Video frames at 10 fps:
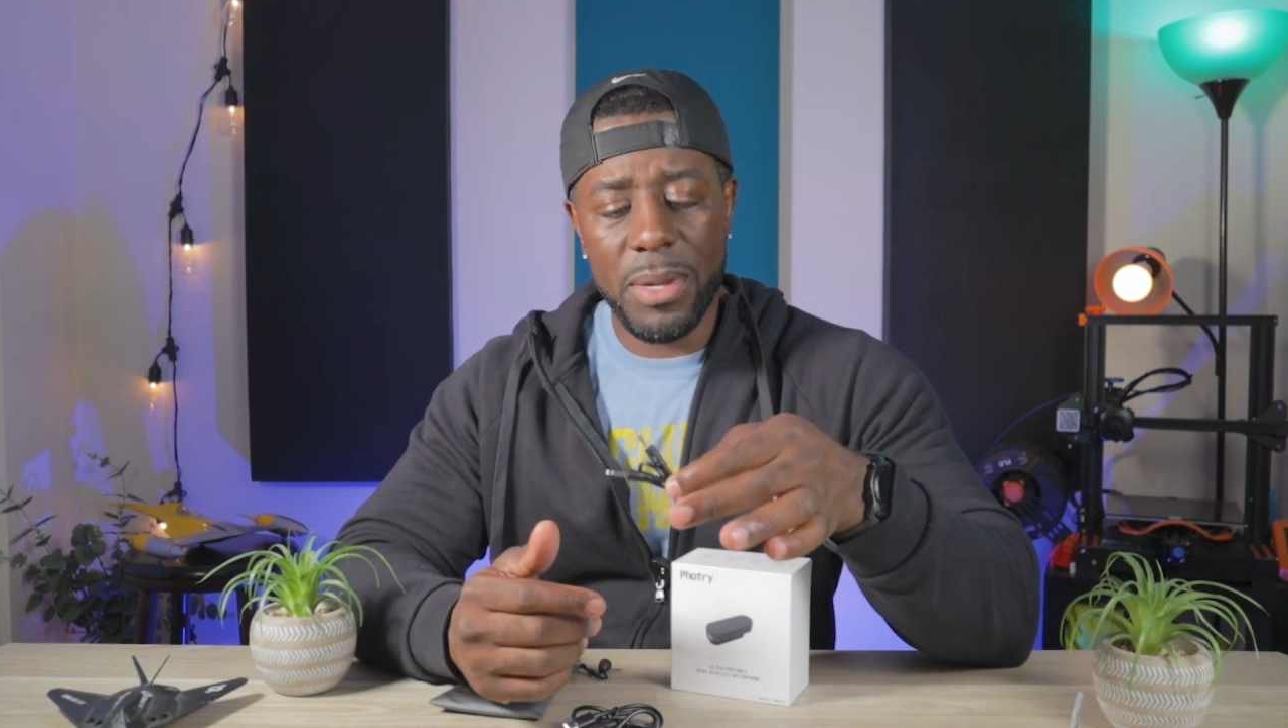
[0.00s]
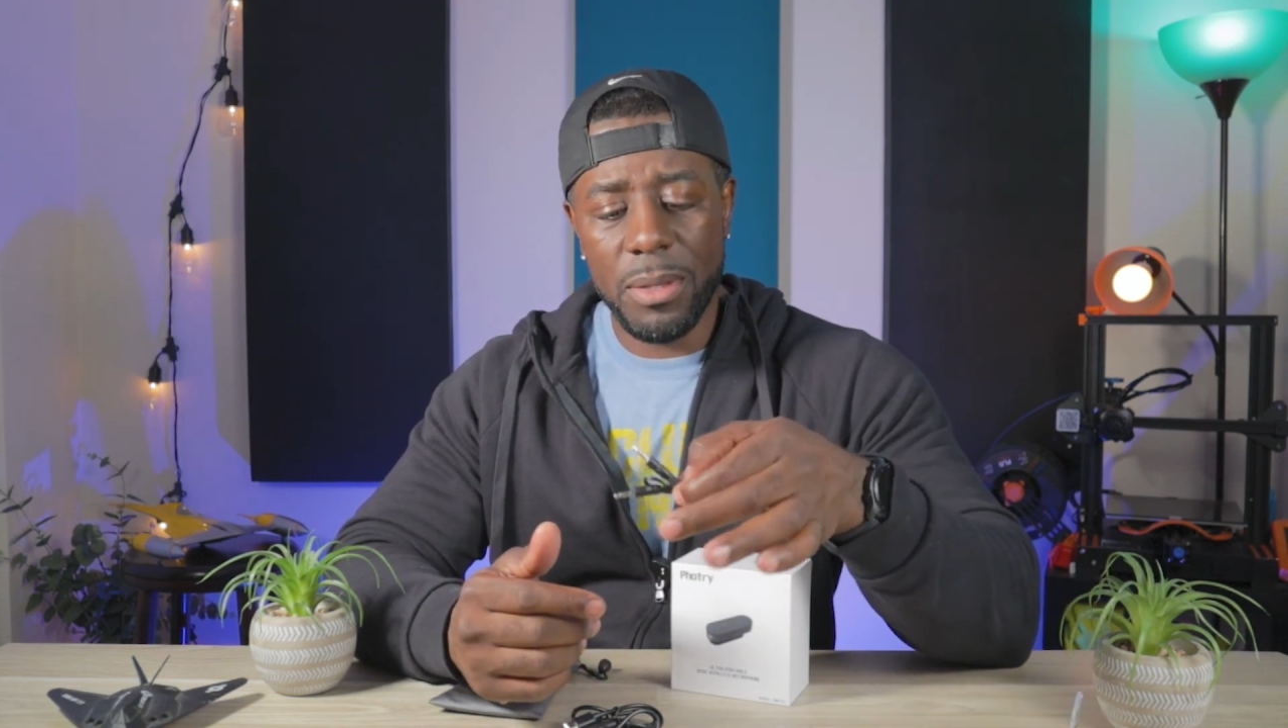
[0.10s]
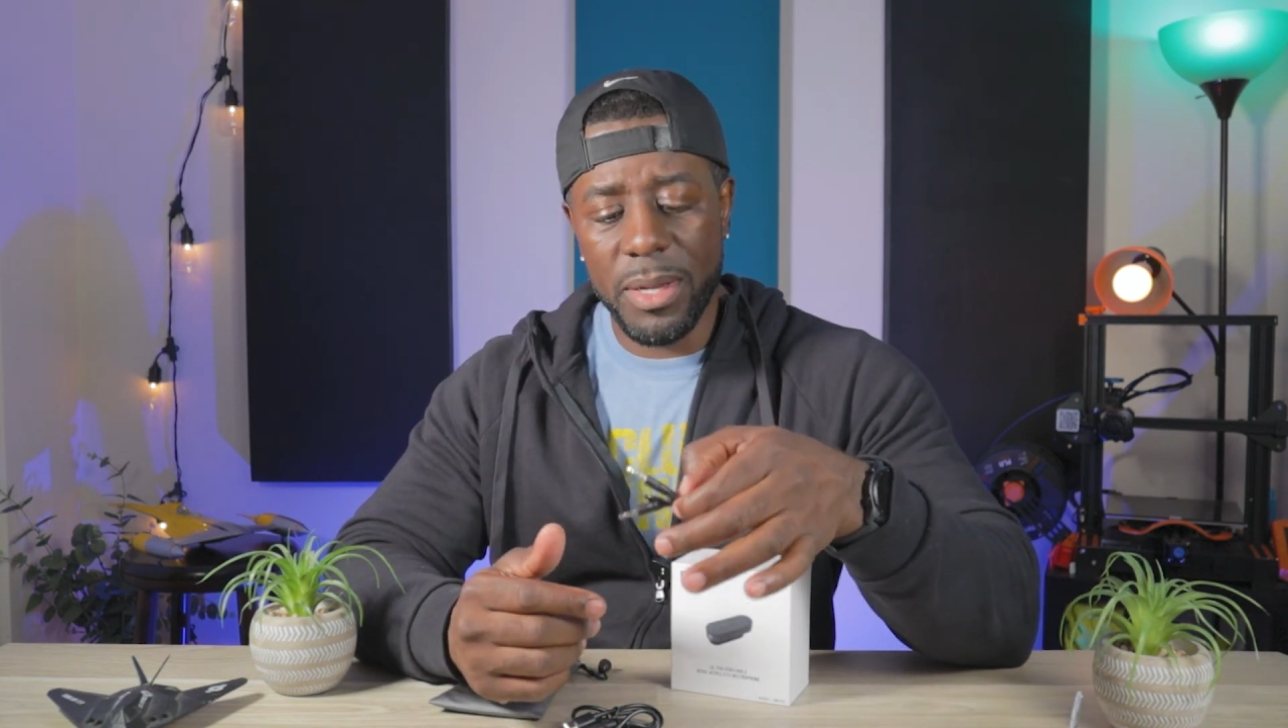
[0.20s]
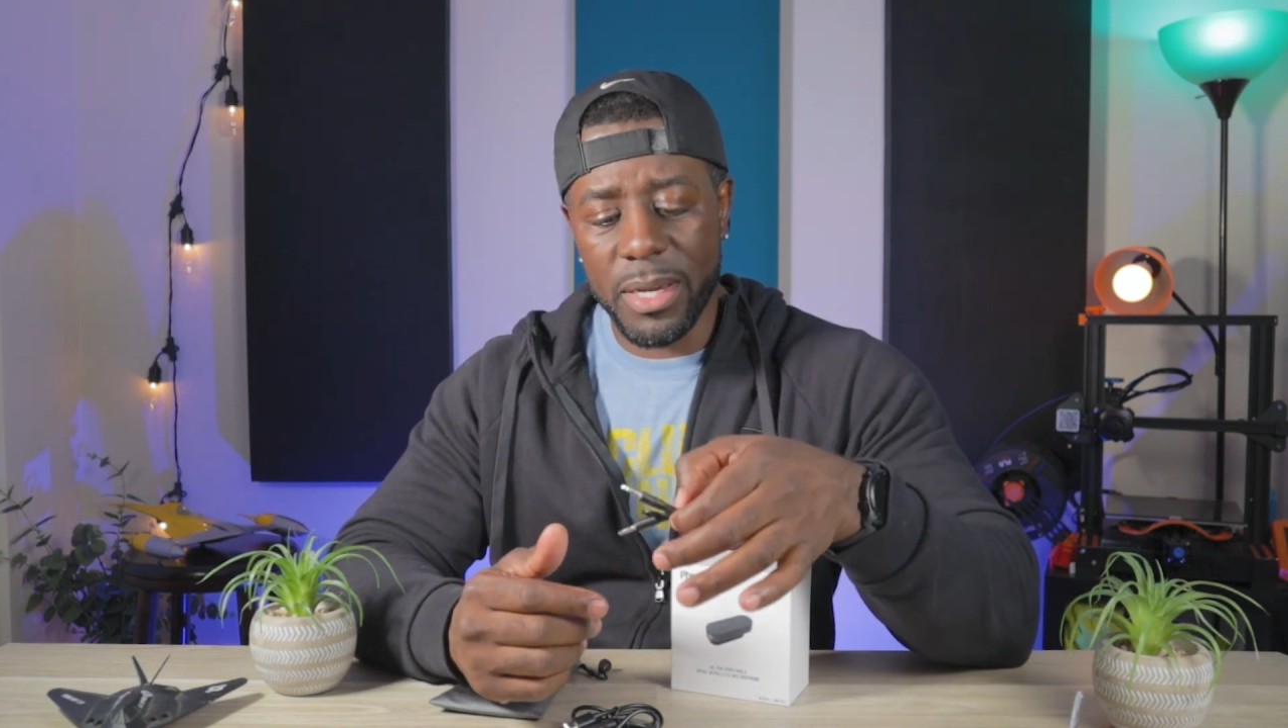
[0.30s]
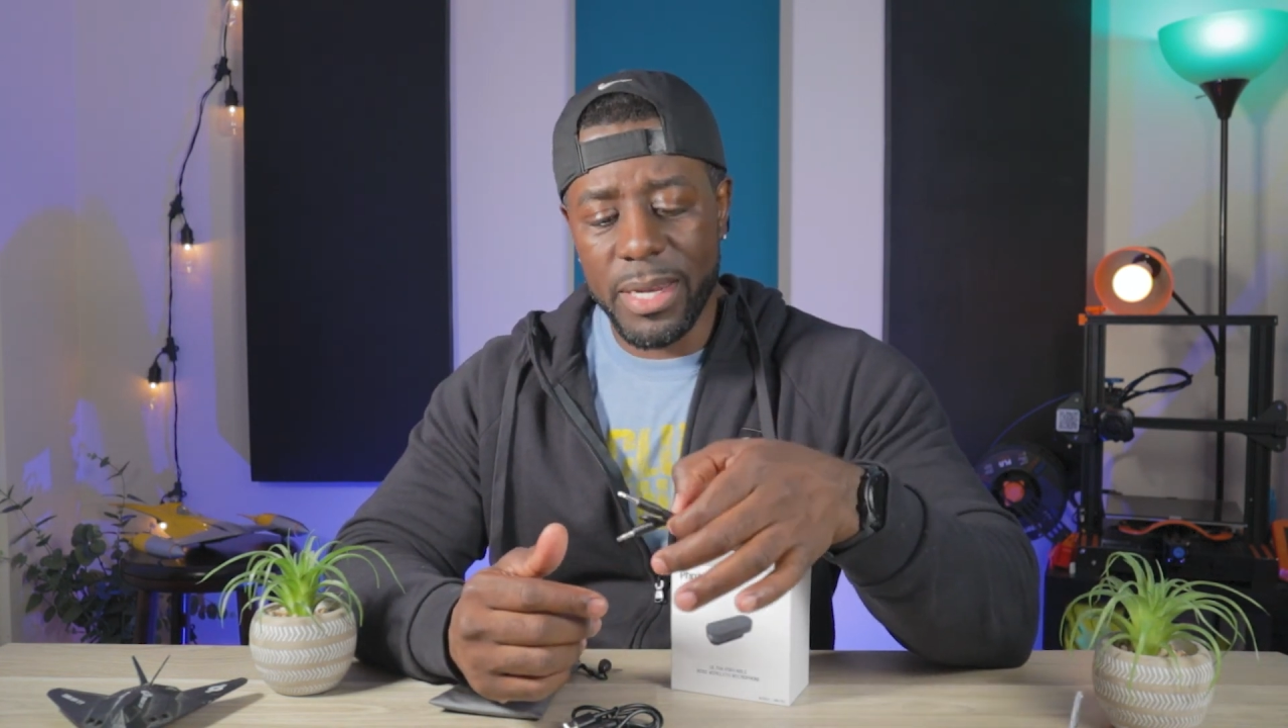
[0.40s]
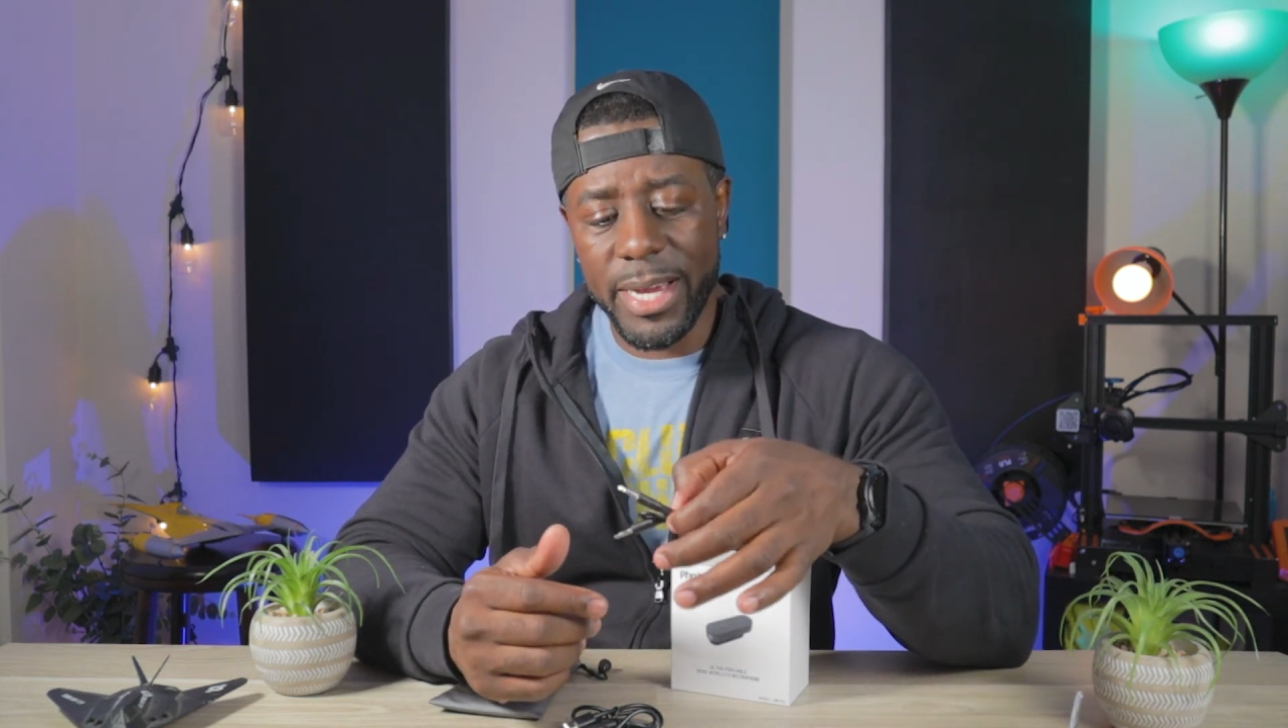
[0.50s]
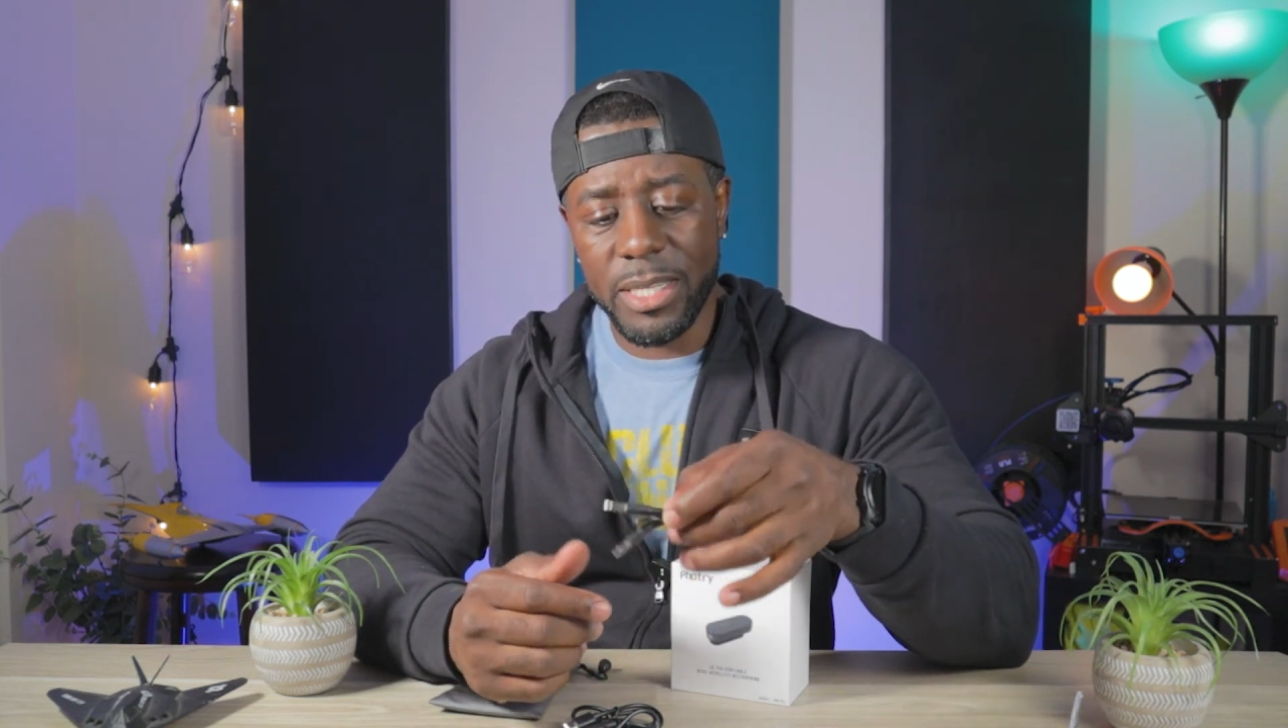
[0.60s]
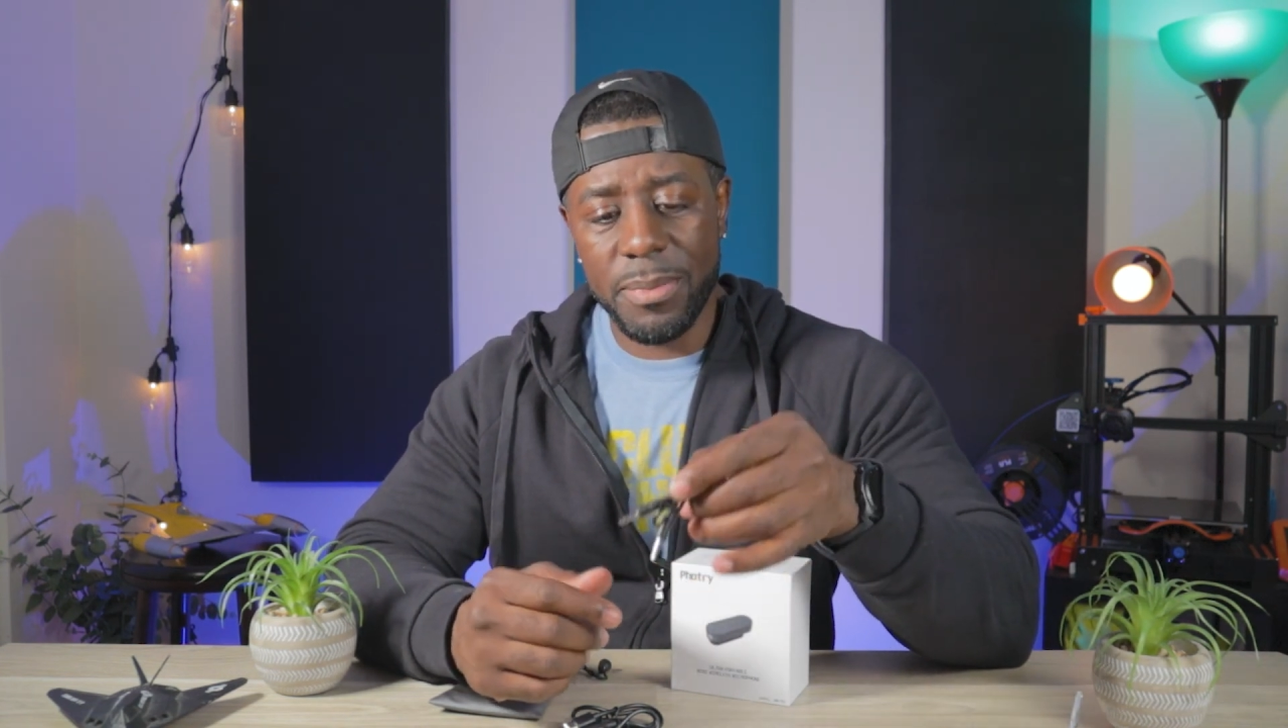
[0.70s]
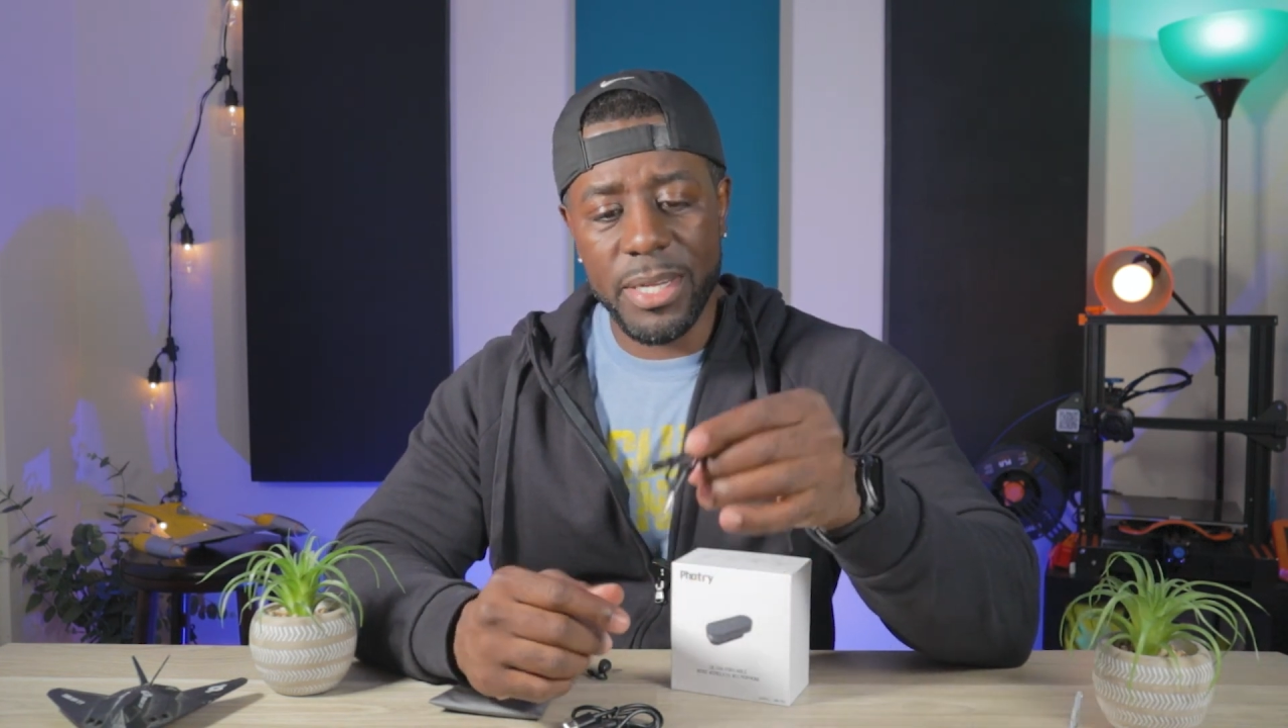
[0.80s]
millimeter connection,